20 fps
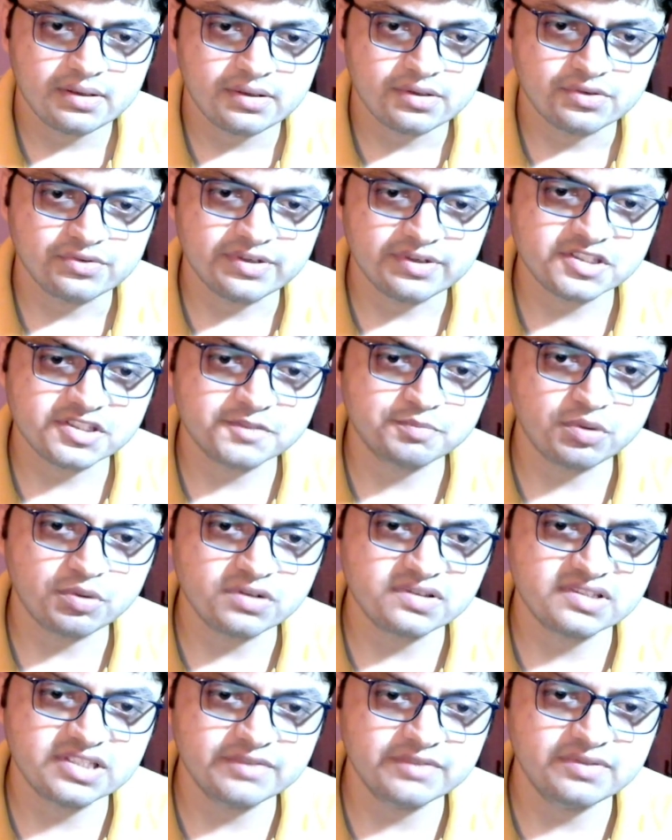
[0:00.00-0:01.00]

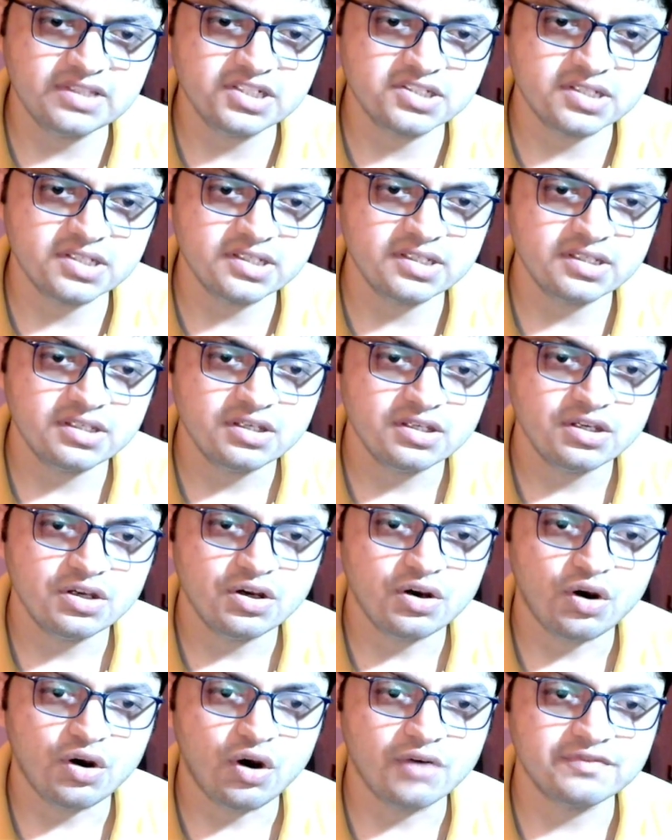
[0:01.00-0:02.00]
Responsibility
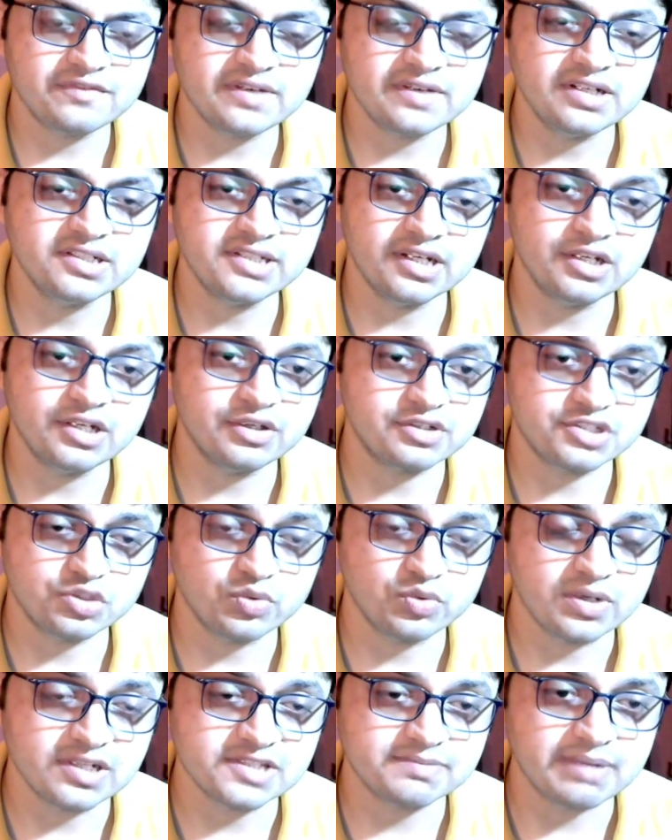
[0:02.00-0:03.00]
of
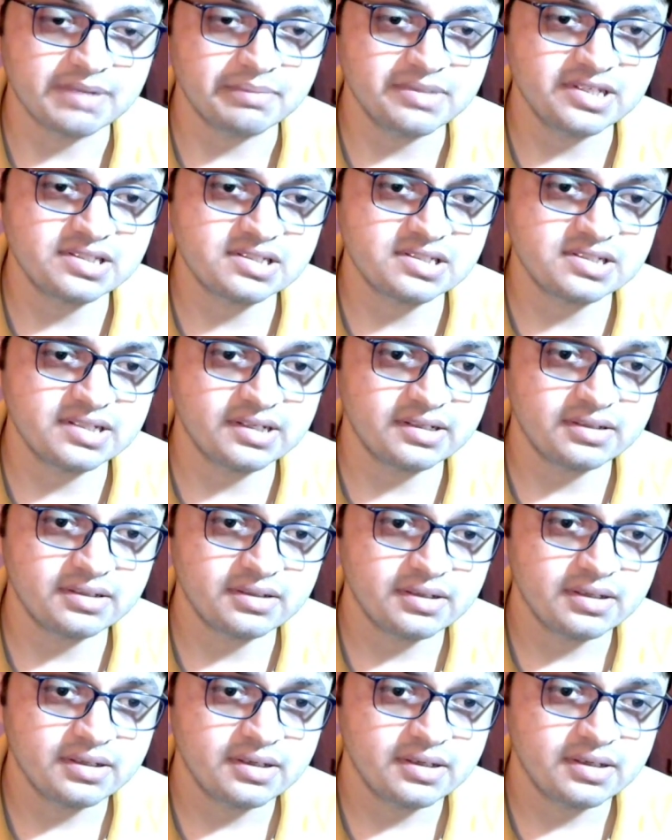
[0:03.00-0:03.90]
Intellectuals, published in